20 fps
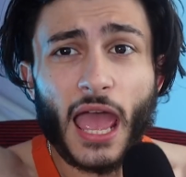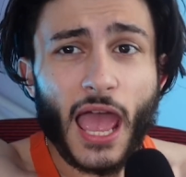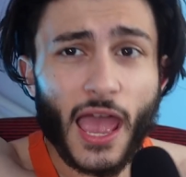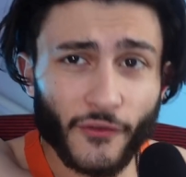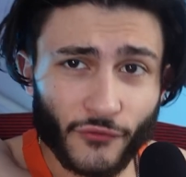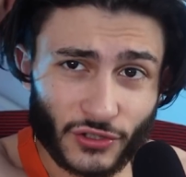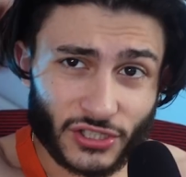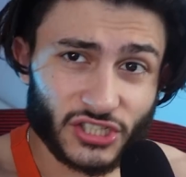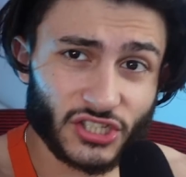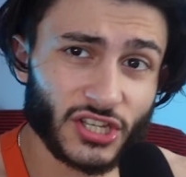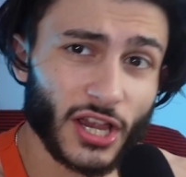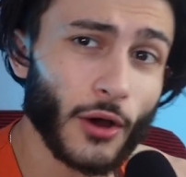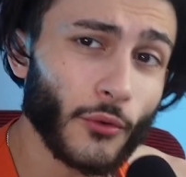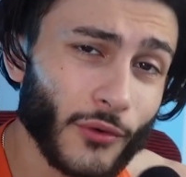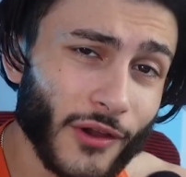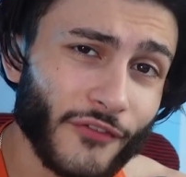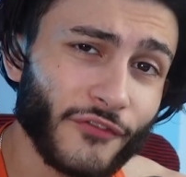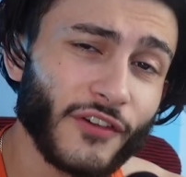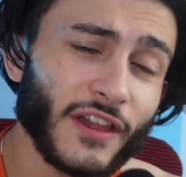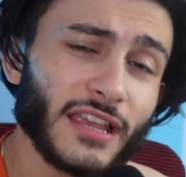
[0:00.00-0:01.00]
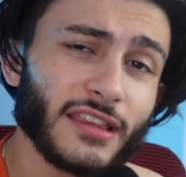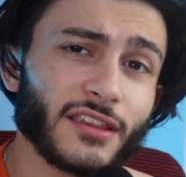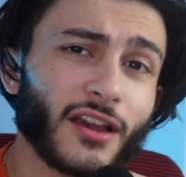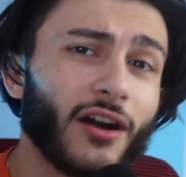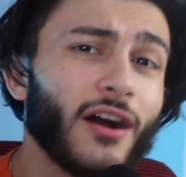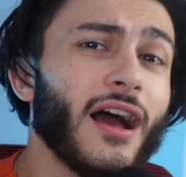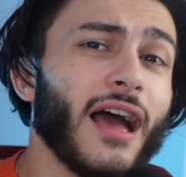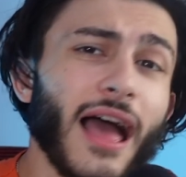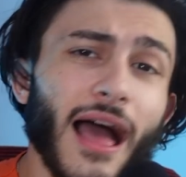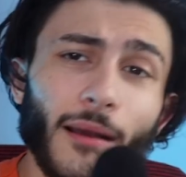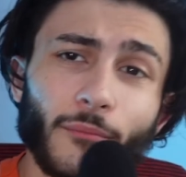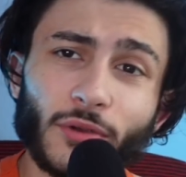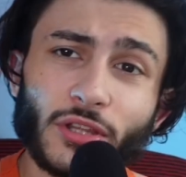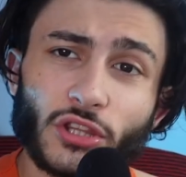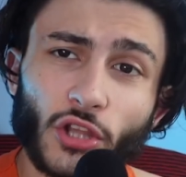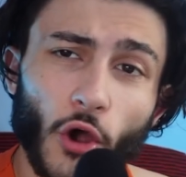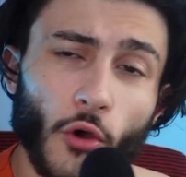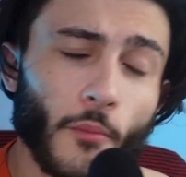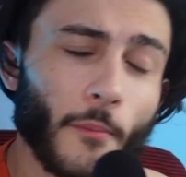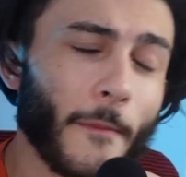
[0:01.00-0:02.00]
If we sell Raphinha and we
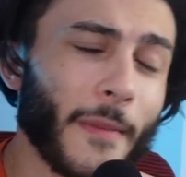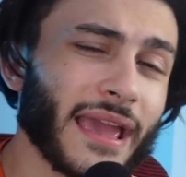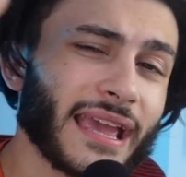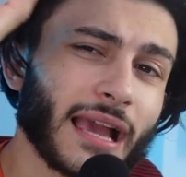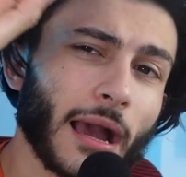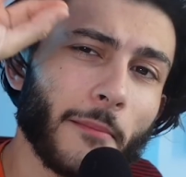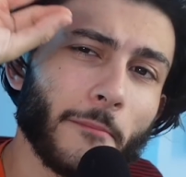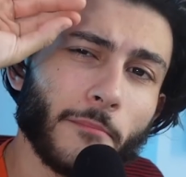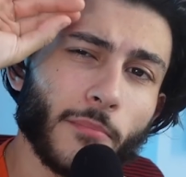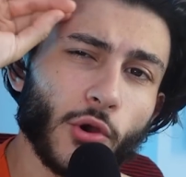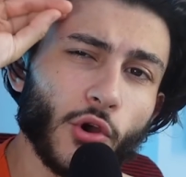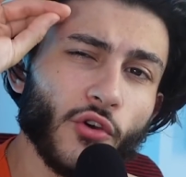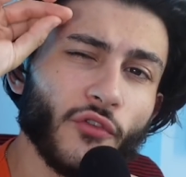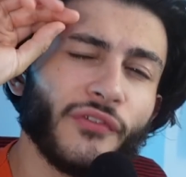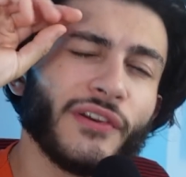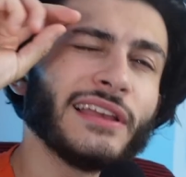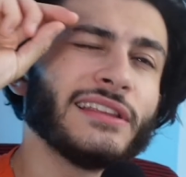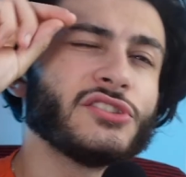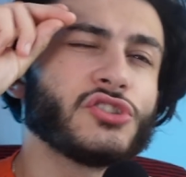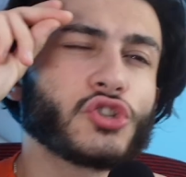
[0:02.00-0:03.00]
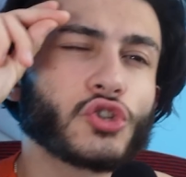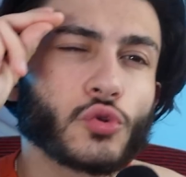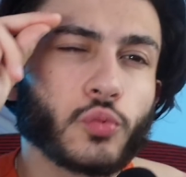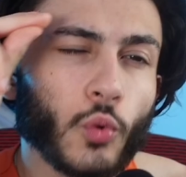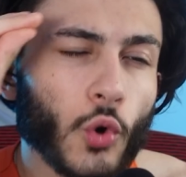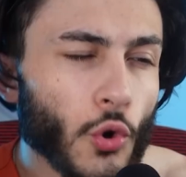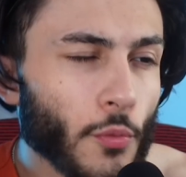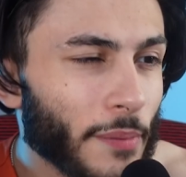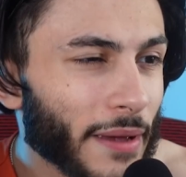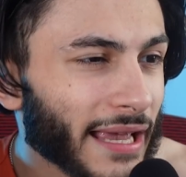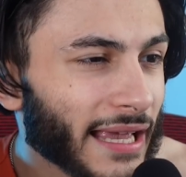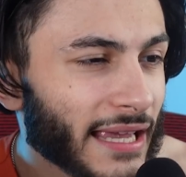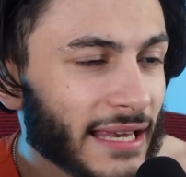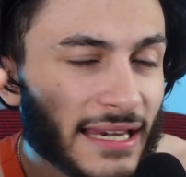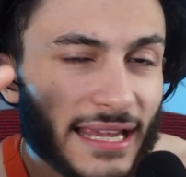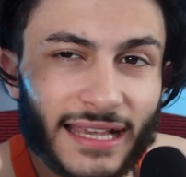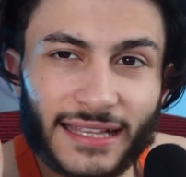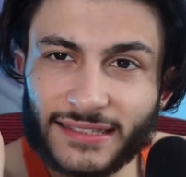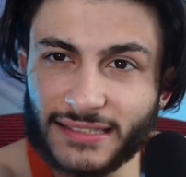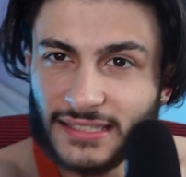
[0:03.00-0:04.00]
don't make a move in, swooping in
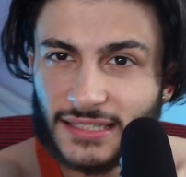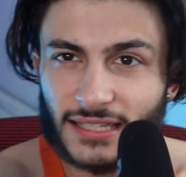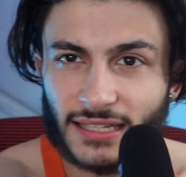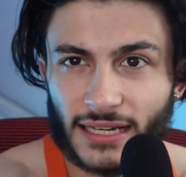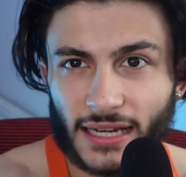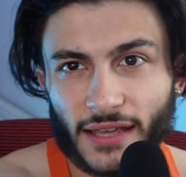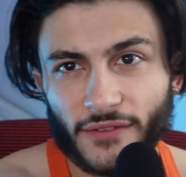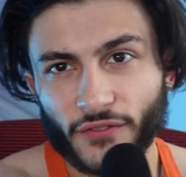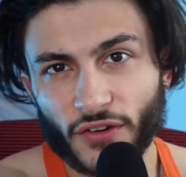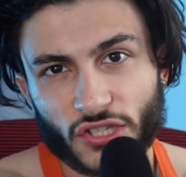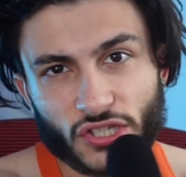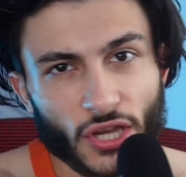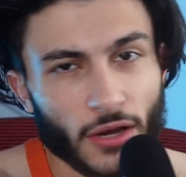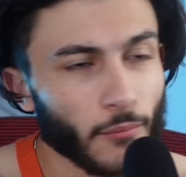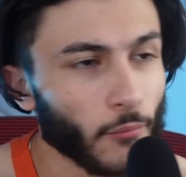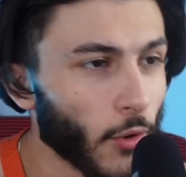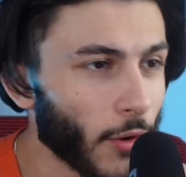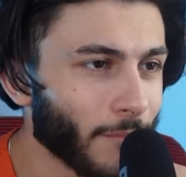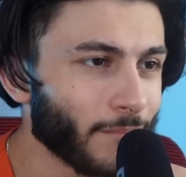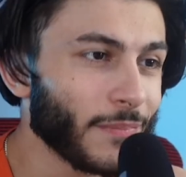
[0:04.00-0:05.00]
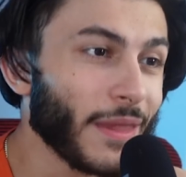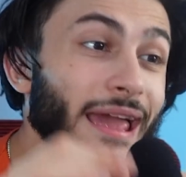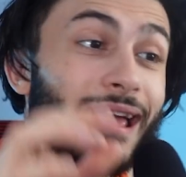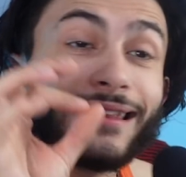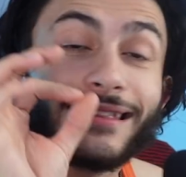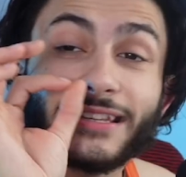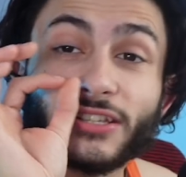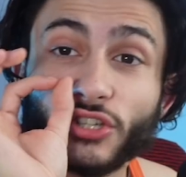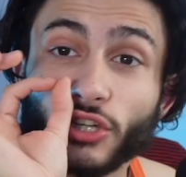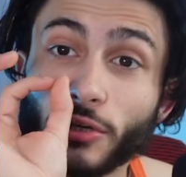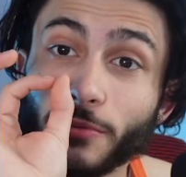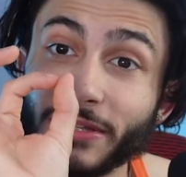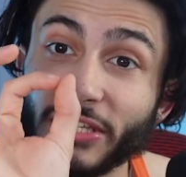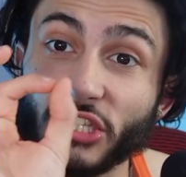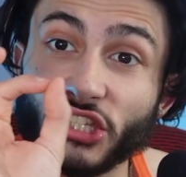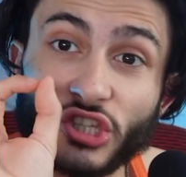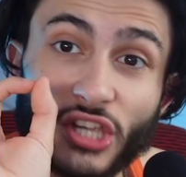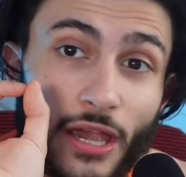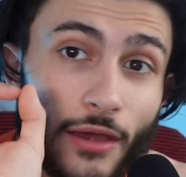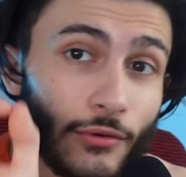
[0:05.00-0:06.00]
instantly for someone, there's going to be
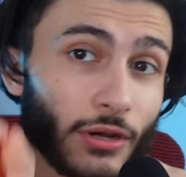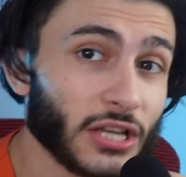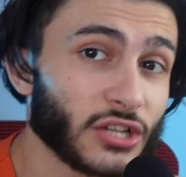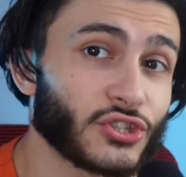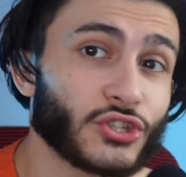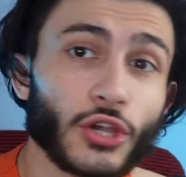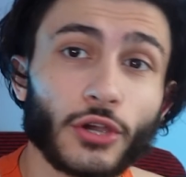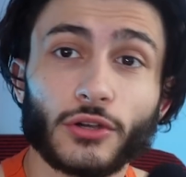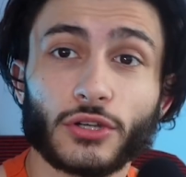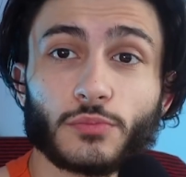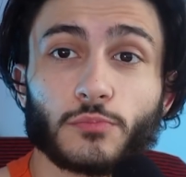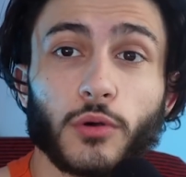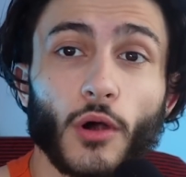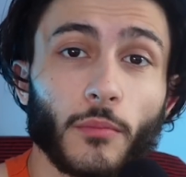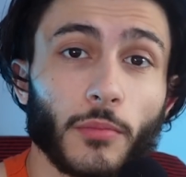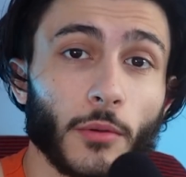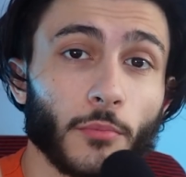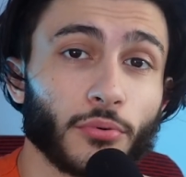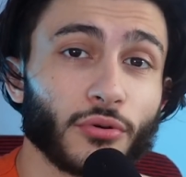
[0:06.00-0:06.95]
serious problem.